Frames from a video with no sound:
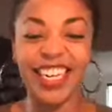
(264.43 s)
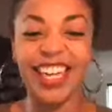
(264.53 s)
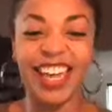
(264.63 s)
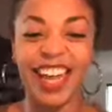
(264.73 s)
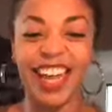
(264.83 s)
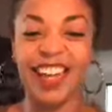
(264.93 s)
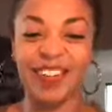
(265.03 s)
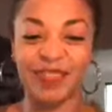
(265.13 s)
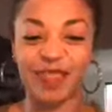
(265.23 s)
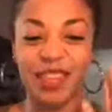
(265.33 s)

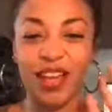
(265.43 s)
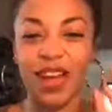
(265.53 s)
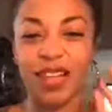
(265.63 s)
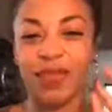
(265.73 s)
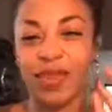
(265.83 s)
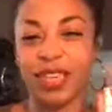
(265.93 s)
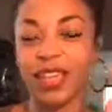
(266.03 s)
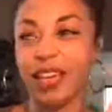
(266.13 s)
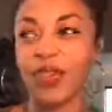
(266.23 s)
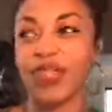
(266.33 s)
Oh, I love you guys.
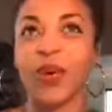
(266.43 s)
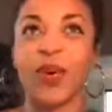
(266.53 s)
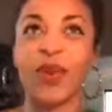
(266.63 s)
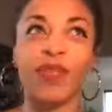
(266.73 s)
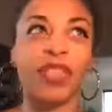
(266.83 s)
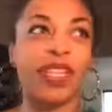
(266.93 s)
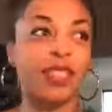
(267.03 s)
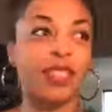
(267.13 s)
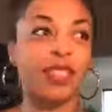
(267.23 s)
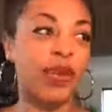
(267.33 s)
I know this whole COVID
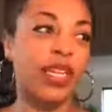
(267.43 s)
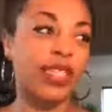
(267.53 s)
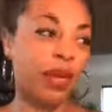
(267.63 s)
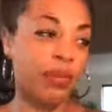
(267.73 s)
thing's been crazy,